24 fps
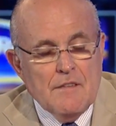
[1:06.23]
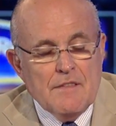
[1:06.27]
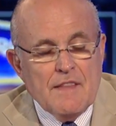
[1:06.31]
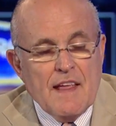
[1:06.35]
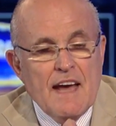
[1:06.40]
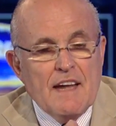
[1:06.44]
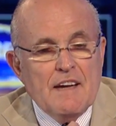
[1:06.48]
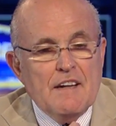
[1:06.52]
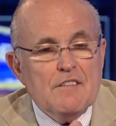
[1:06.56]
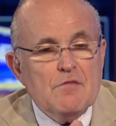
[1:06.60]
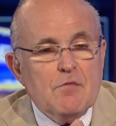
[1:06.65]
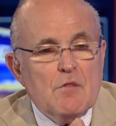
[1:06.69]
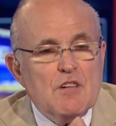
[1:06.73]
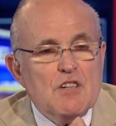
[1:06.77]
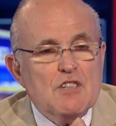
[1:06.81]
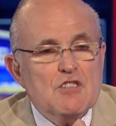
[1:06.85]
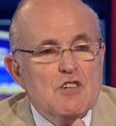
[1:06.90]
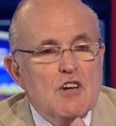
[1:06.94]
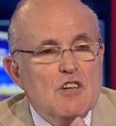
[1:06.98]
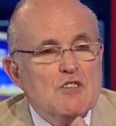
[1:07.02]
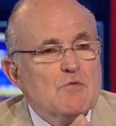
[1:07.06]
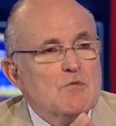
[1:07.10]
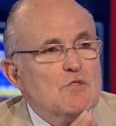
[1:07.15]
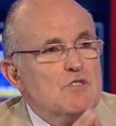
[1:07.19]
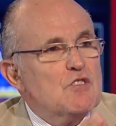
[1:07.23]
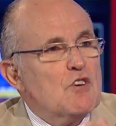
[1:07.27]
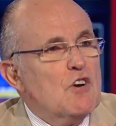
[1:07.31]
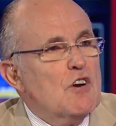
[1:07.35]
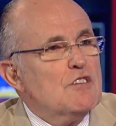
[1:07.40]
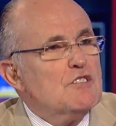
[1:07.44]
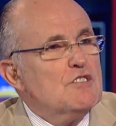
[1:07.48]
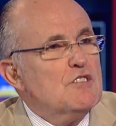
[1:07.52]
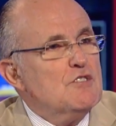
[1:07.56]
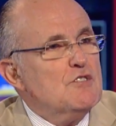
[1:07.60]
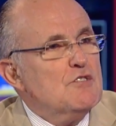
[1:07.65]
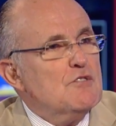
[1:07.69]
That is what a judge will
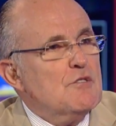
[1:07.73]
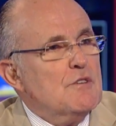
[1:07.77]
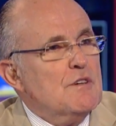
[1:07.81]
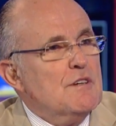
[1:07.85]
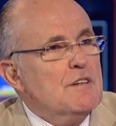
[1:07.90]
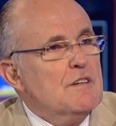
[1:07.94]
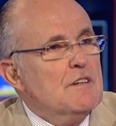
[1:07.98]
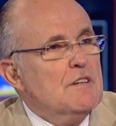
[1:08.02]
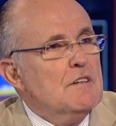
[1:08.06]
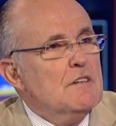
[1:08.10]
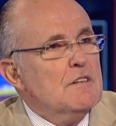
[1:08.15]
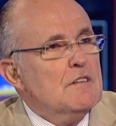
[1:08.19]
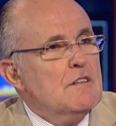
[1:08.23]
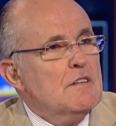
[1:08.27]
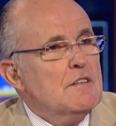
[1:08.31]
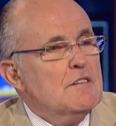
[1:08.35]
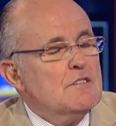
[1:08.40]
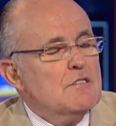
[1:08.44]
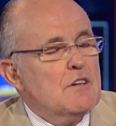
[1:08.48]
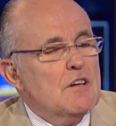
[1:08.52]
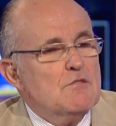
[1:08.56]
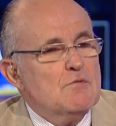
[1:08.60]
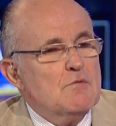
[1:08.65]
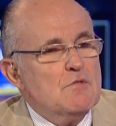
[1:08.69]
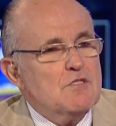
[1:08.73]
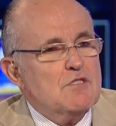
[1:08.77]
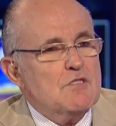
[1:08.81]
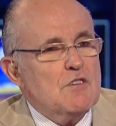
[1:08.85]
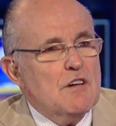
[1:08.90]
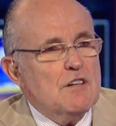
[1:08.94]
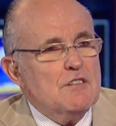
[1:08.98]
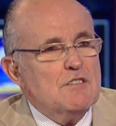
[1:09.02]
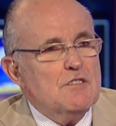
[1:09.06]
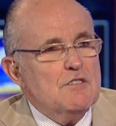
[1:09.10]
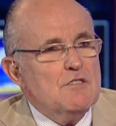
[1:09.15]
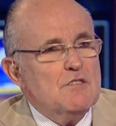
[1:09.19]
charge a jury. The judge will
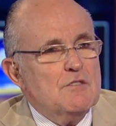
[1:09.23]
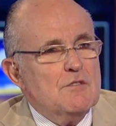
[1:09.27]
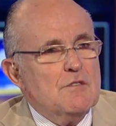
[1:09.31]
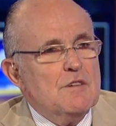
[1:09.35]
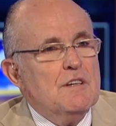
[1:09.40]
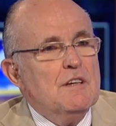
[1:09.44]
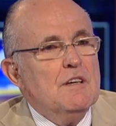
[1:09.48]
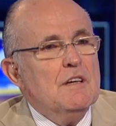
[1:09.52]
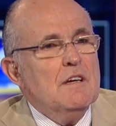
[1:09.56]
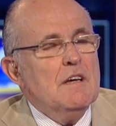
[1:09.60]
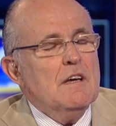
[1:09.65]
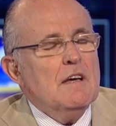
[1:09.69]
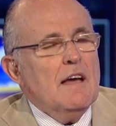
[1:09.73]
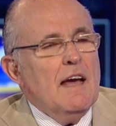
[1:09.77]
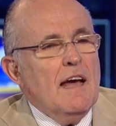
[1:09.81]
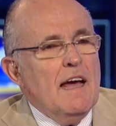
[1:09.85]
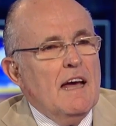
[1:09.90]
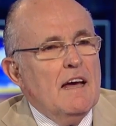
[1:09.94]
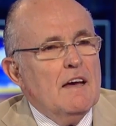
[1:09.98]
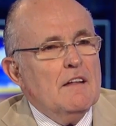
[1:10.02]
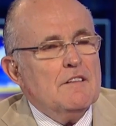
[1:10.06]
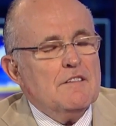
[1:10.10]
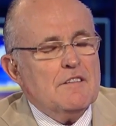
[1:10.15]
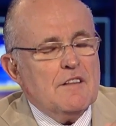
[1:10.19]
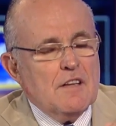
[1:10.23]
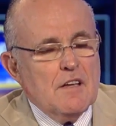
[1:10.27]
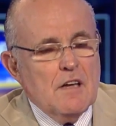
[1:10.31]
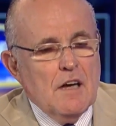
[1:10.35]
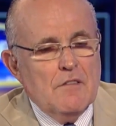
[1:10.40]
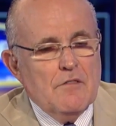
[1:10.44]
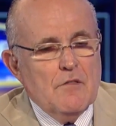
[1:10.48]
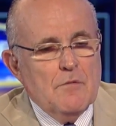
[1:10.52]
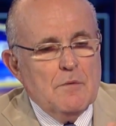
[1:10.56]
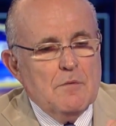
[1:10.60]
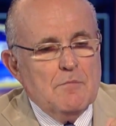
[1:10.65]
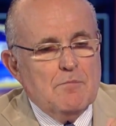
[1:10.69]
charge a jury, has the
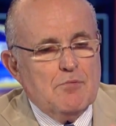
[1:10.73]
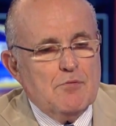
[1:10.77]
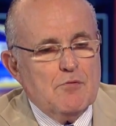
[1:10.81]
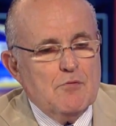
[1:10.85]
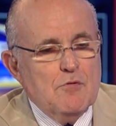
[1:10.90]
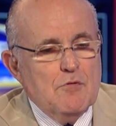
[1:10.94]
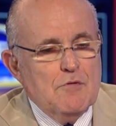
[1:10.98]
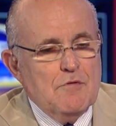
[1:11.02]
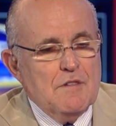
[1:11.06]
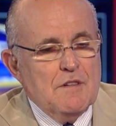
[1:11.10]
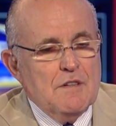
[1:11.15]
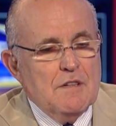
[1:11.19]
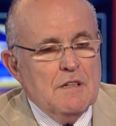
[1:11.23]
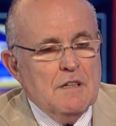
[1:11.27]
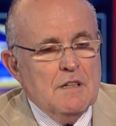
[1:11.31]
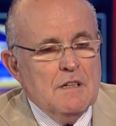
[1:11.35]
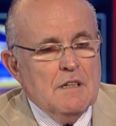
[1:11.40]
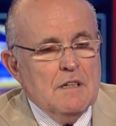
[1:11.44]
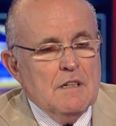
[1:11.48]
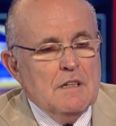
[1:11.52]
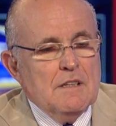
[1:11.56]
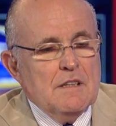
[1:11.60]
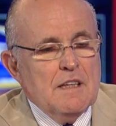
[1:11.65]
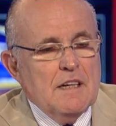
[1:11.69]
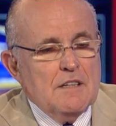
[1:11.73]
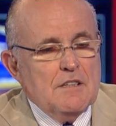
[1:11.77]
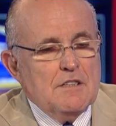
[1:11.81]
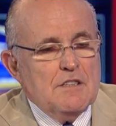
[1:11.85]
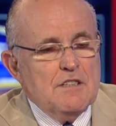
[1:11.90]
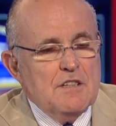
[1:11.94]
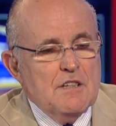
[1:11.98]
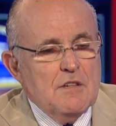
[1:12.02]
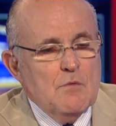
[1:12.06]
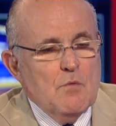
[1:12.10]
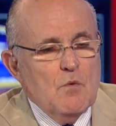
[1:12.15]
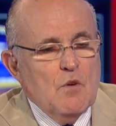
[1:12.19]
government proven that
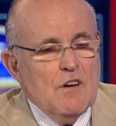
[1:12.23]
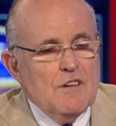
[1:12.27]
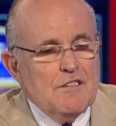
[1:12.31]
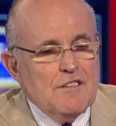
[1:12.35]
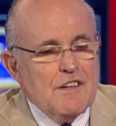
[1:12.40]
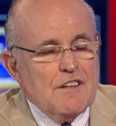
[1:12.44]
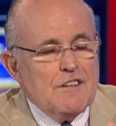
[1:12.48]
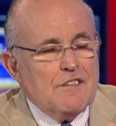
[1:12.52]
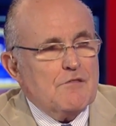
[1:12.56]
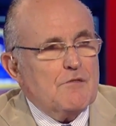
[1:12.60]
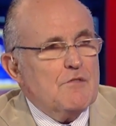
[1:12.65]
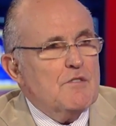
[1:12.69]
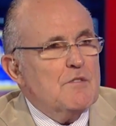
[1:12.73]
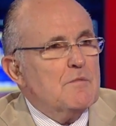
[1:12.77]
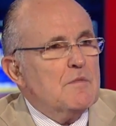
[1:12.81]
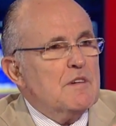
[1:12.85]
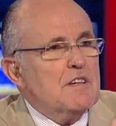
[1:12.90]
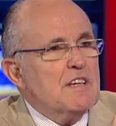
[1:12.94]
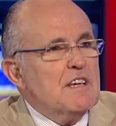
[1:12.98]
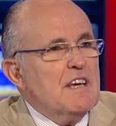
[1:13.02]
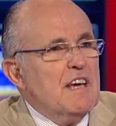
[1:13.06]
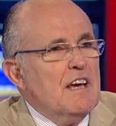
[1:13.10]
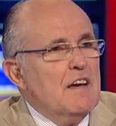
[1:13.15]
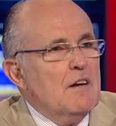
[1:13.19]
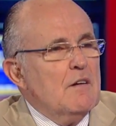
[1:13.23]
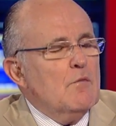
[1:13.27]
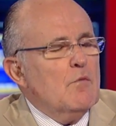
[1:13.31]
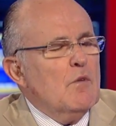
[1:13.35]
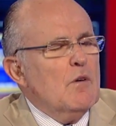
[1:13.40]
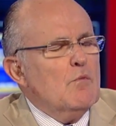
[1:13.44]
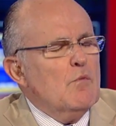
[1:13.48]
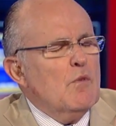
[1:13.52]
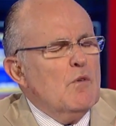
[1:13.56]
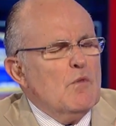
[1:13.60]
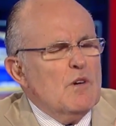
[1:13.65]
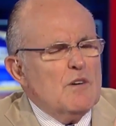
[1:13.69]
she was extremely careless?
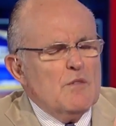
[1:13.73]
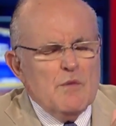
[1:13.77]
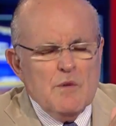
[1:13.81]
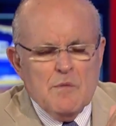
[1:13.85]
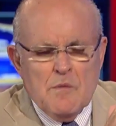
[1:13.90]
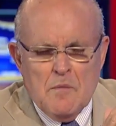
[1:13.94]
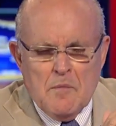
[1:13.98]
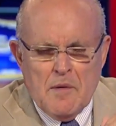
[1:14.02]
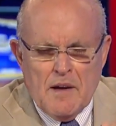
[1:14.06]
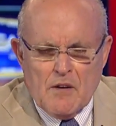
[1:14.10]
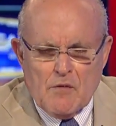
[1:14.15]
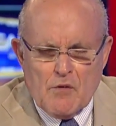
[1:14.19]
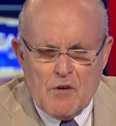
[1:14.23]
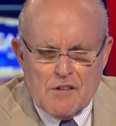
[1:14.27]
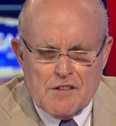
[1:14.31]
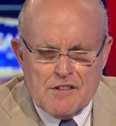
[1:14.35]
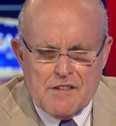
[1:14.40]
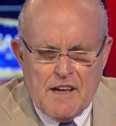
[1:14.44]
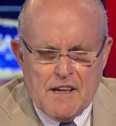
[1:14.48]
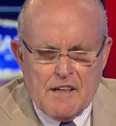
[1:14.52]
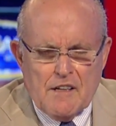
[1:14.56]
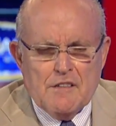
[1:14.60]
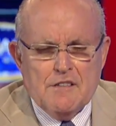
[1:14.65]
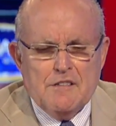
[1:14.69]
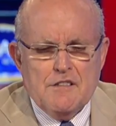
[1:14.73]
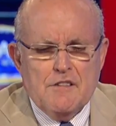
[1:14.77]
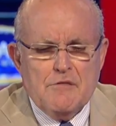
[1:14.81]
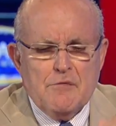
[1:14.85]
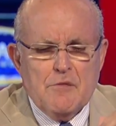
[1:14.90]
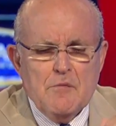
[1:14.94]
What do we mean by gross negligence?